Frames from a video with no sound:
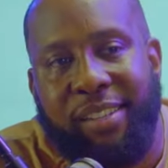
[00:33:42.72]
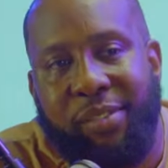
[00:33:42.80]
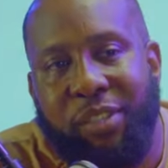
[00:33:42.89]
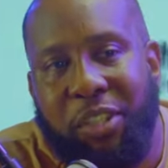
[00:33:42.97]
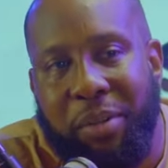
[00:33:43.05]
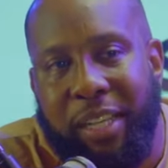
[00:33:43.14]

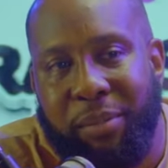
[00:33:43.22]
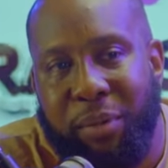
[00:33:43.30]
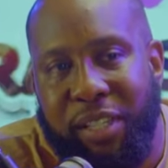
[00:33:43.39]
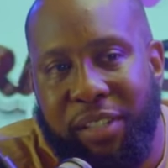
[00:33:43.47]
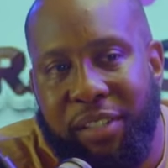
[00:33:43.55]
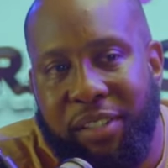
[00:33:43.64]
even some
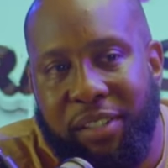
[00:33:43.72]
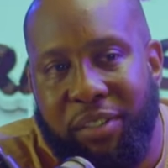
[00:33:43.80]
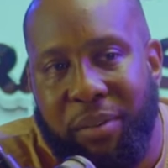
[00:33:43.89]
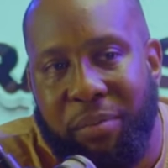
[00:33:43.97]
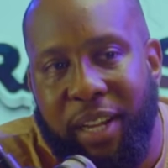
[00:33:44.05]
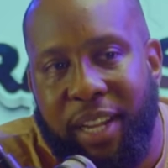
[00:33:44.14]
lesbians,
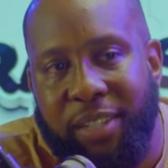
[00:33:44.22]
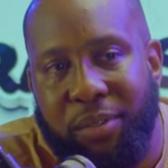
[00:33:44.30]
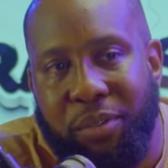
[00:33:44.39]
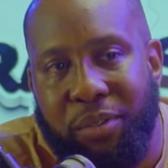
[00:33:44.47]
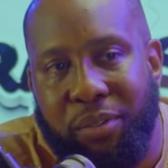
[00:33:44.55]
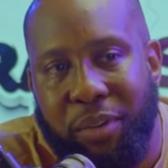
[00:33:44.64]
some guys
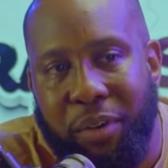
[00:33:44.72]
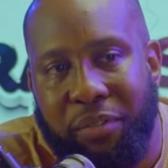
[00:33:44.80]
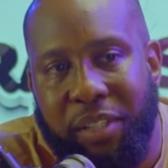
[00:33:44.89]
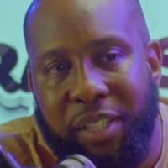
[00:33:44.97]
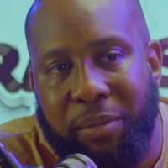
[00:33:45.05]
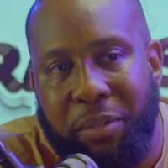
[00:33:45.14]
will
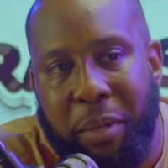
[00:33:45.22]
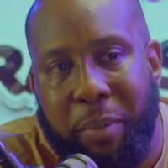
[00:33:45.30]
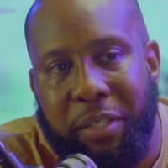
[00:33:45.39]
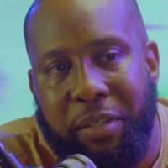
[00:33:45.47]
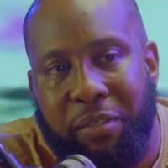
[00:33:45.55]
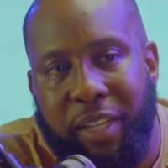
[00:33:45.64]
convince them to come
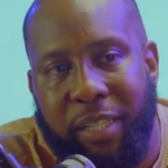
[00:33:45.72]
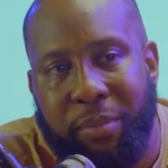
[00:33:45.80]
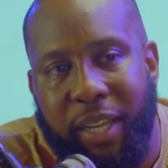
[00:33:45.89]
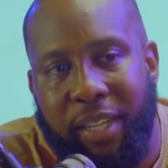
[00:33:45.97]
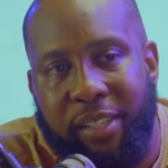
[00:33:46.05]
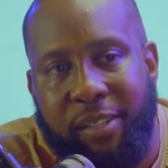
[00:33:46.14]
out of
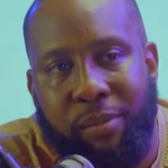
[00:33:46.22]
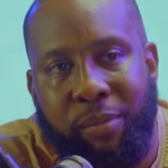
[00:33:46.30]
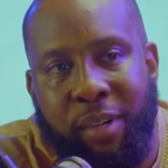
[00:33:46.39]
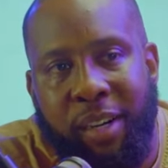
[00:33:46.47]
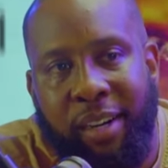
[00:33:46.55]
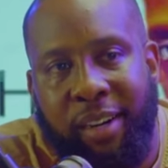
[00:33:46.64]
lesbianism.
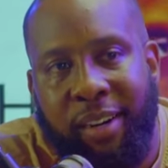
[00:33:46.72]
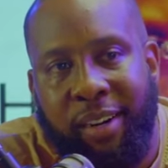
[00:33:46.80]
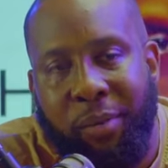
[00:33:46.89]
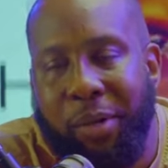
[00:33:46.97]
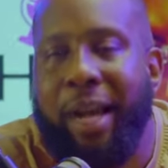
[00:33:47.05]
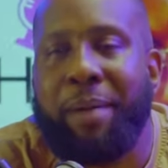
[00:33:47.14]

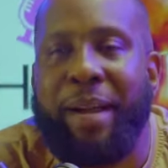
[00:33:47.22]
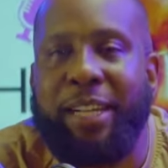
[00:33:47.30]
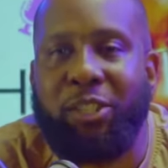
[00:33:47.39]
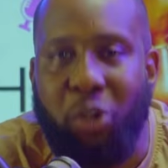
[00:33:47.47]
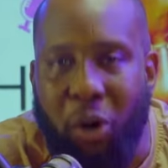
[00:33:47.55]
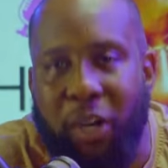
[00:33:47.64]
What am I
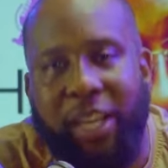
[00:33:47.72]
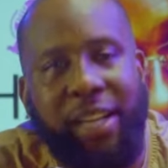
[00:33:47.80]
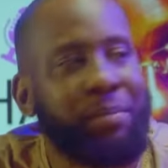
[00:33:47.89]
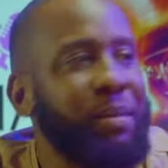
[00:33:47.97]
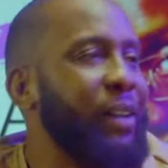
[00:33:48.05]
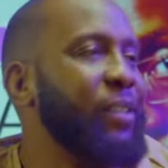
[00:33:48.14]
talking
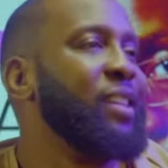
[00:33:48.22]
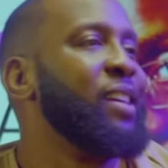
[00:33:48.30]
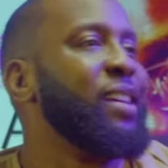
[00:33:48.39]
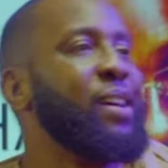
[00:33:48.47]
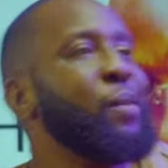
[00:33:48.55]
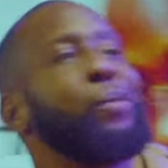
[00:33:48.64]
about?
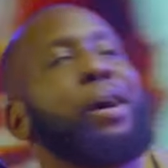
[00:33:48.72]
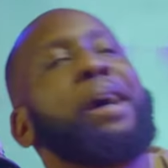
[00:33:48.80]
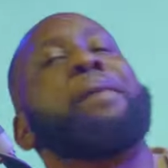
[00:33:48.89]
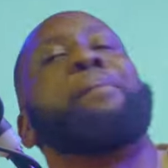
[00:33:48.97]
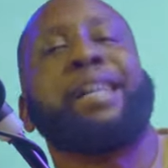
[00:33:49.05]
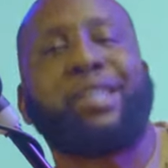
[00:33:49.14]

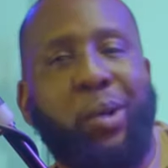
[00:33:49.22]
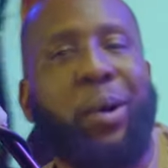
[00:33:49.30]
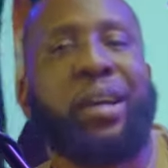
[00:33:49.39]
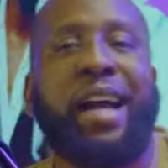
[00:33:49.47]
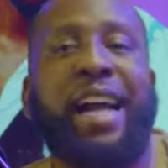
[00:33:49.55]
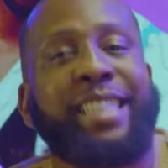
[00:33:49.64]
What am I
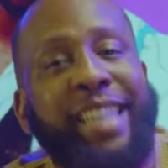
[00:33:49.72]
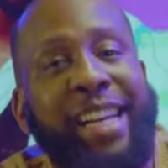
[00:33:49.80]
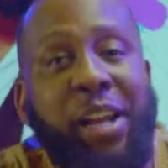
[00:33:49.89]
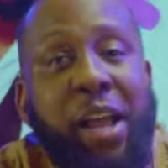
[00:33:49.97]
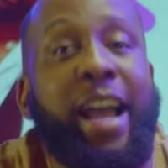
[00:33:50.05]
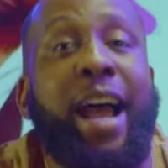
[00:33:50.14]
talking? I take
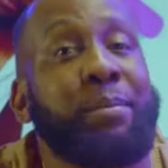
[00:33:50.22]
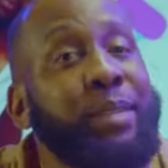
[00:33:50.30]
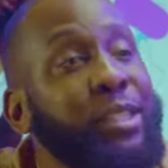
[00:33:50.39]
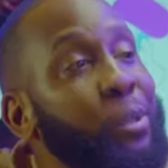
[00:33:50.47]
hey, I'm in